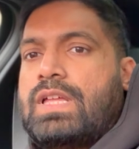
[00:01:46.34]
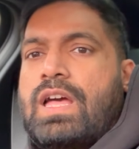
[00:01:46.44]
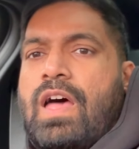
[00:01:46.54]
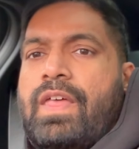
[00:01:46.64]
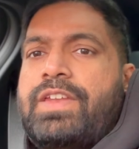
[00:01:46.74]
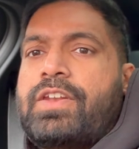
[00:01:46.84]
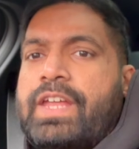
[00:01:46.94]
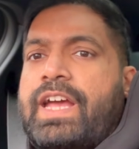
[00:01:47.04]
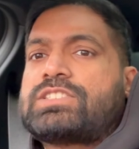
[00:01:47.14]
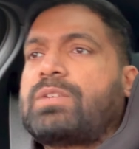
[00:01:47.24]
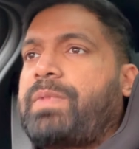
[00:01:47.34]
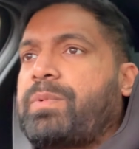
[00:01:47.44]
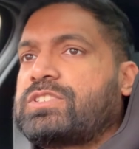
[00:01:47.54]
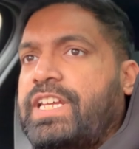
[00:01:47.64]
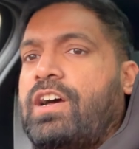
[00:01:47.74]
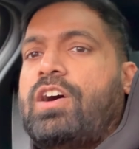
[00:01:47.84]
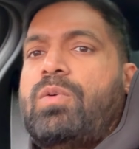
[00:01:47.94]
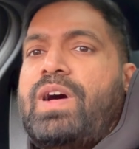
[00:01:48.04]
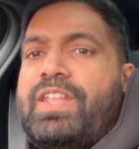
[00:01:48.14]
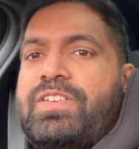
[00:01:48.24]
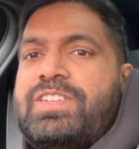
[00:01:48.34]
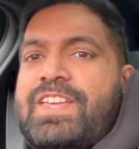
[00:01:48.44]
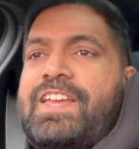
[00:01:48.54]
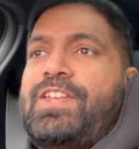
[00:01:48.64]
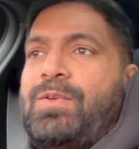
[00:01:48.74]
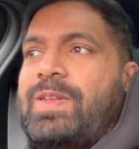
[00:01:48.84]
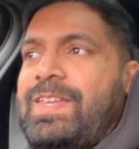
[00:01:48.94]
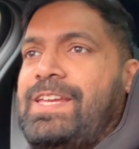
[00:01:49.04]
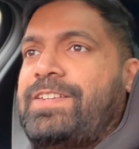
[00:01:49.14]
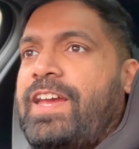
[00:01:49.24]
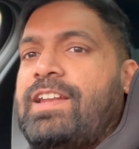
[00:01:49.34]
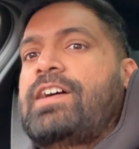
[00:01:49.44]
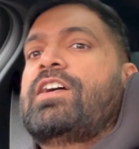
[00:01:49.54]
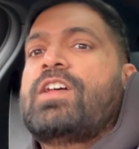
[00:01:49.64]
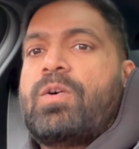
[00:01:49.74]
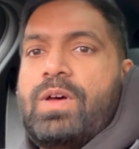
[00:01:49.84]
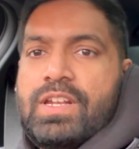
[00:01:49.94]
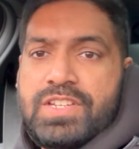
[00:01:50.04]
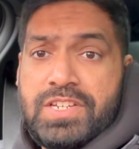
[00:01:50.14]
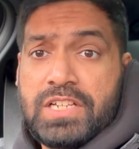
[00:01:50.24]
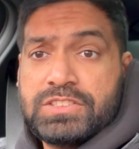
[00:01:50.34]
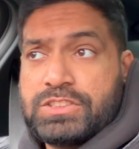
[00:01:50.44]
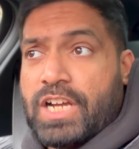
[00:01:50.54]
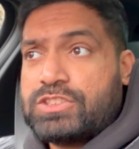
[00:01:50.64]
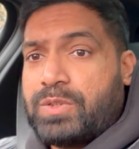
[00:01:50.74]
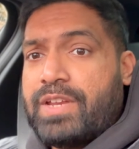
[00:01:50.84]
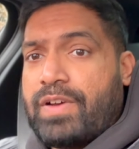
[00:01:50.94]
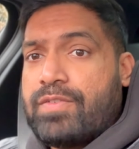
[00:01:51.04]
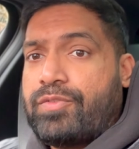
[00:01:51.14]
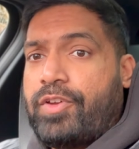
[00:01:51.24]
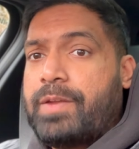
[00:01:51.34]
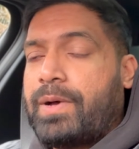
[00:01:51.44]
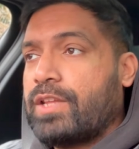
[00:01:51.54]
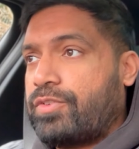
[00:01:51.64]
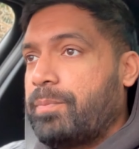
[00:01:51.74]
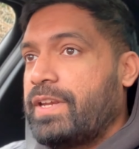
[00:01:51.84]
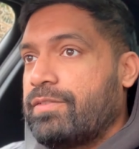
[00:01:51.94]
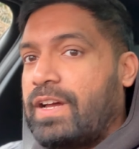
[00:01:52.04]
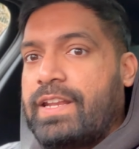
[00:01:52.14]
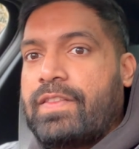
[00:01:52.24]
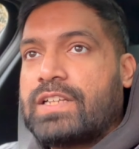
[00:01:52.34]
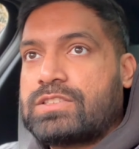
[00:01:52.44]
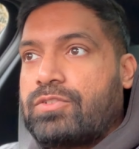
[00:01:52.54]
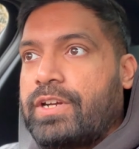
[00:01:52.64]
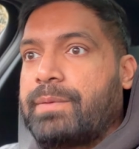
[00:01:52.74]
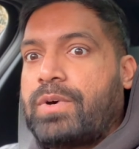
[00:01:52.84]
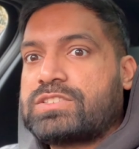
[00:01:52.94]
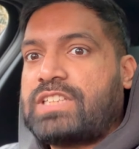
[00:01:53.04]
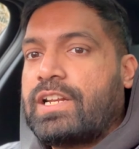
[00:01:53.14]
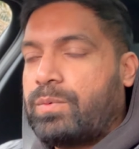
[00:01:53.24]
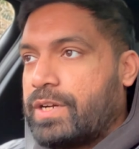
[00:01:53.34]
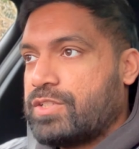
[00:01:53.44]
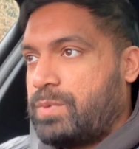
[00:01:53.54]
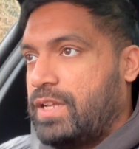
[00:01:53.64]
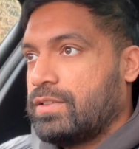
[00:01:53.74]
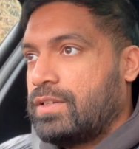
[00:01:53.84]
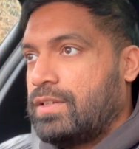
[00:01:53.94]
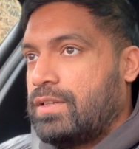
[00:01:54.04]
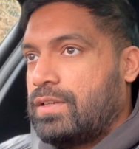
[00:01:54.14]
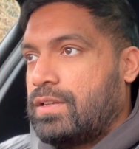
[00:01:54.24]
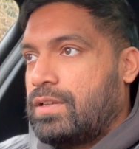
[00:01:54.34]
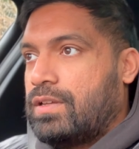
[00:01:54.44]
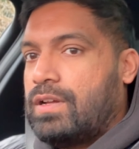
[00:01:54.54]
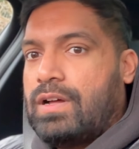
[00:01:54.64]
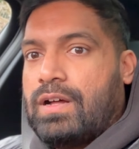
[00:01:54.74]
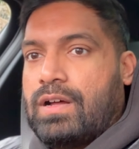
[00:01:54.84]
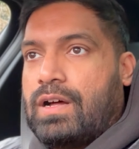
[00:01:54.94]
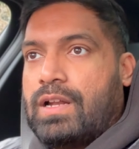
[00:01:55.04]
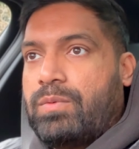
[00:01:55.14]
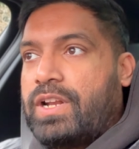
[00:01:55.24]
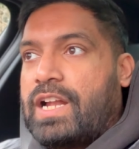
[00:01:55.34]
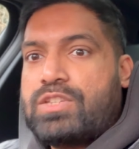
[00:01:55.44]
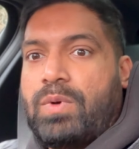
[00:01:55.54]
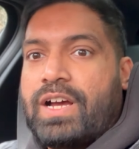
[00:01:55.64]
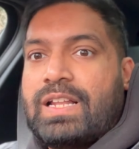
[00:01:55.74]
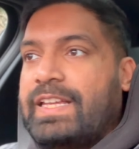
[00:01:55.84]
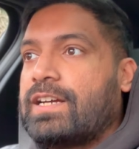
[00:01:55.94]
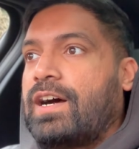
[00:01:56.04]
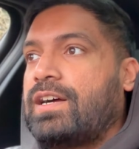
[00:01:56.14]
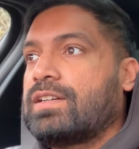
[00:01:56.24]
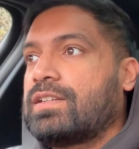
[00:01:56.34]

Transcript: And then you're gonna get some people say, oh, why don't you take it to a detailer? Well, a detailer's gonna charge 25 to 30 pounds for a mini Valet, and that's a really box standard one as well. I just want a clean car.